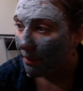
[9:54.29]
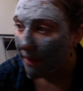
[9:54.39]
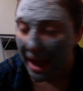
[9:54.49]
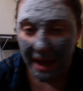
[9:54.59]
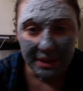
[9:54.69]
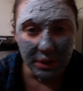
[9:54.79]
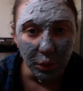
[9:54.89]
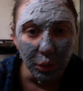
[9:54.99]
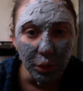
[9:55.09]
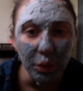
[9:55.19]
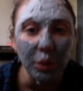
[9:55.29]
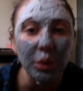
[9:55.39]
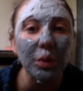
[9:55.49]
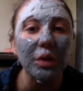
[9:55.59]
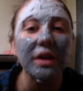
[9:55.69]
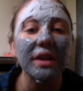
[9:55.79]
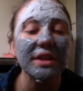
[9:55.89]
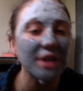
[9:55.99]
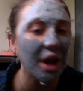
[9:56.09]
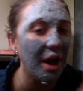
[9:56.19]
mask. Ooh, look at
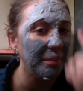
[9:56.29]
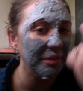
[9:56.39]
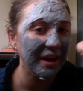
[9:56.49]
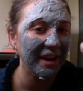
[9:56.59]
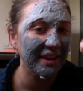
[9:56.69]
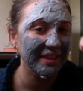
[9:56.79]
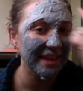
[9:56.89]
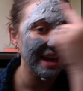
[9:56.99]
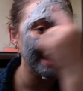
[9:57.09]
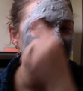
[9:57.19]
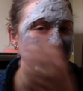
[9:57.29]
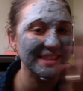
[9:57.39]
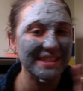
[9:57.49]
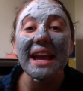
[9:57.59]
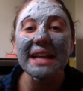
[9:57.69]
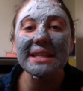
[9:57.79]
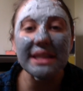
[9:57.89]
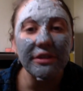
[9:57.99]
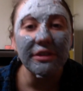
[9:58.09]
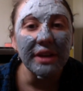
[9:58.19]
the top there. That is, It's
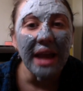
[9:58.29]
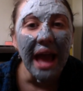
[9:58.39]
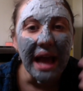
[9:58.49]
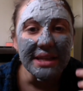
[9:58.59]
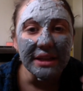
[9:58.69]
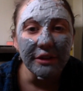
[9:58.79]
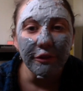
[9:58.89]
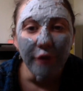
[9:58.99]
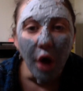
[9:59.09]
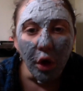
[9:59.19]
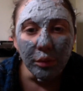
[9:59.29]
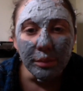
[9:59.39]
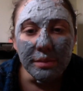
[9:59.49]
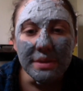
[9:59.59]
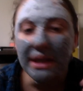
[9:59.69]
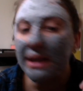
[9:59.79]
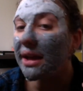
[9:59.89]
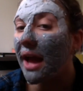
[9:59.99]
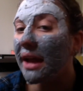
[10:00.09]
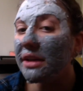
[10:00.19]
even as it foams, it
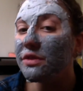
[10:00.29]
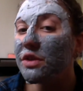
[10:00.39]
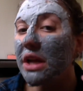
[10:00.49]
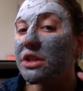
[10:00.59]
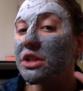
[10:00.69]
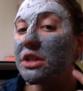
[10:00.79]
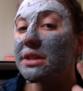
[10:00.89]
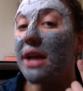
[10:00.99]
kind of changed